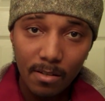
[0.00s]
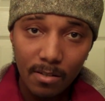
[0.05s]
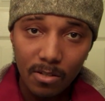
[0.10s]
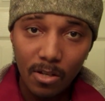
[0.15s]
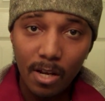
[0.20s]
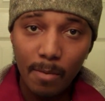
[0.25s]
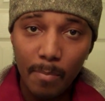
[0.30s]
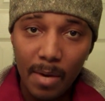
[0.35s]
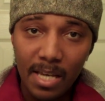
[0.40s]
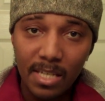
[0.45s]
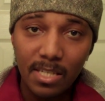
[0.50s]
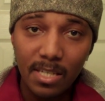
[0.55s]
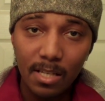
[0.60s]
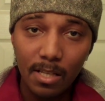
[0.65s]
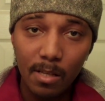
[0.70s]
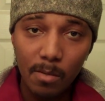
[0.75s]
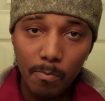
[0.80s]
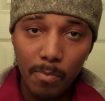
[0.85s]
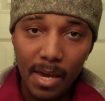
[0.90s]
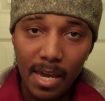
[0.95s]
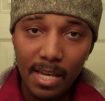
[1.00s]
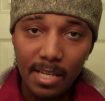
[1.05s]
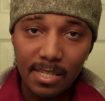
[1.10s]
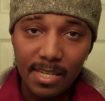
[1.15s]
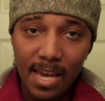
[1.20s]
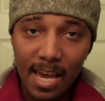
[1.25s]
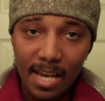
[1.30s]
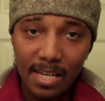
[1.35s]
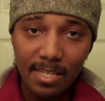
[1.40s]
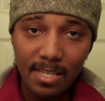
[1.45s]
So they basically pay
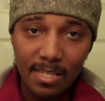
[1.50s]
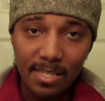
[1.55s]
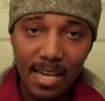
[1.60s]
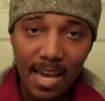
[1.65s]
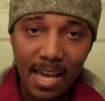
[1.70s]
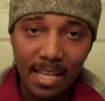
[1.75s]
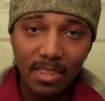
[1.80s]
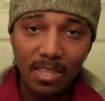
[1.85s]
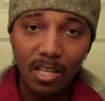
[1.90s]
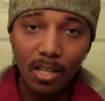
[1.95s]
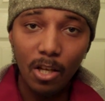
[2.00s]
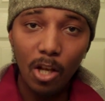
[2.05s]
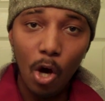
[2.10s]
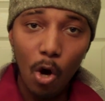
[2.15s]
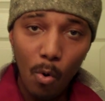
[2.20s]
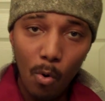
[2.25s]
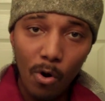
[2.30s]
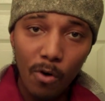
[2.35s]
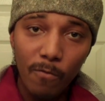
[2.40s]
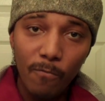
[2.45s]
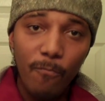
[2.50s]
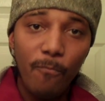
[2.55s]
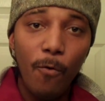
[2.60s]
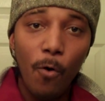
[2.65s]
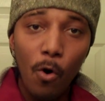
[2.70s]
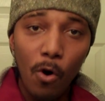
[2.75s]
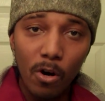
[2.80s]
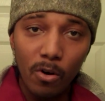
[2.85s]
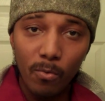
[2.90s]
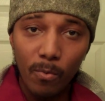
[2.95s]
taxes at the lower
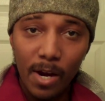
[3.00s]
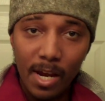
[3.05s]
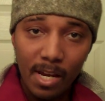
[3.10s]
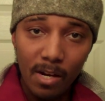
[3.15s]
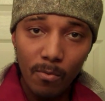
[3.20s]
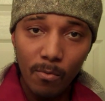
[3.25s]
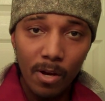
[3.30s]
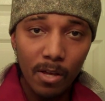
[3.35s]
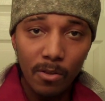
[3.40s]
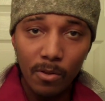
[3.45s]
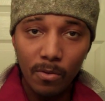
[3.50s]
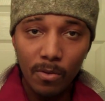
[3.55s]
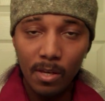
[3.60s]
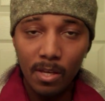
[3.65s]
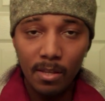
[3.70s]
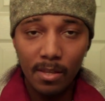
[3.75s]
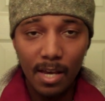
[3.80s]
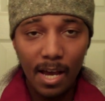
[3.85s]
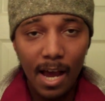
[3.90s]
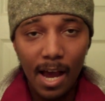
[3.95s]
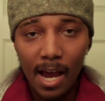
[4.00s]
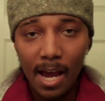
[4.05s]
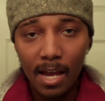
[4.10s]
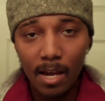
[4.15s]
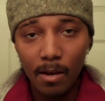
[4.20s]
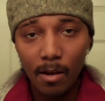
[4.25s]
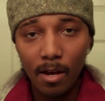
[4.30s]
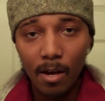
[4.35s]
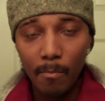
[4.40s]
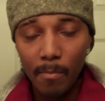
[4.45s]
foreign rate rather than the
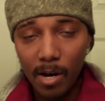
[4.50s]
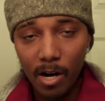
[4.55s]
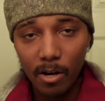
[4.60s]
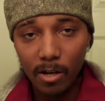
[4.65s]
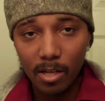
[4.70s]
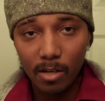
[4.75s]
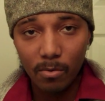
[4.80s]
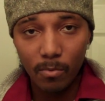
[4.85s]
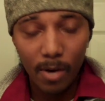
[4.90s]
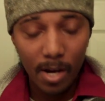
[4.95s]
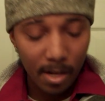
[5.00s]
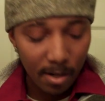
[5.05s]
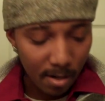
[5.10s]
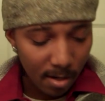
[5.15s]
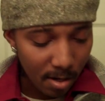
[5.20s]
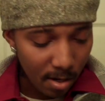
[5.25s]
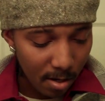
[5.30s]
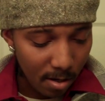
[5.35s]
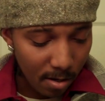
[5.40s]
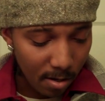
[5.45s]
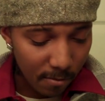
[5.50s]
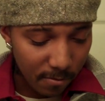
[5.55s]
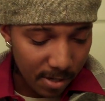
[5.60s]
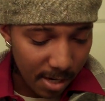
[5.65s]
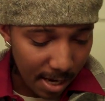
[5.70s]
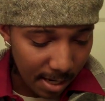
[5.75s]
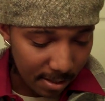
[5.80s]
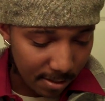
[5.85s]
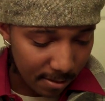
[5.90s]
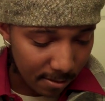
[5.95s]
high American rate of
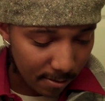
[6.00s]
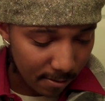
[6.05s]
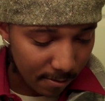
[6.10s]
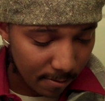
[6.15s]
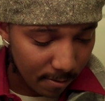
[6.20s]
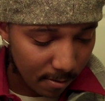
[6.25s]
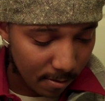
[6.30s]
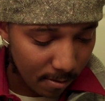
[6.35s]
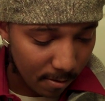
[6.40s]
taxes.